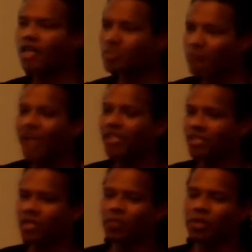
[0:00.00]
spine
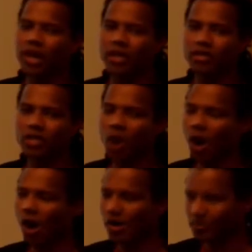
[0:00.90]
TB and so
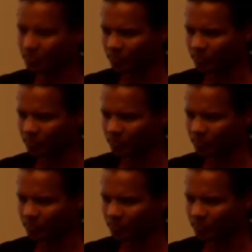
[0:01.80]
on.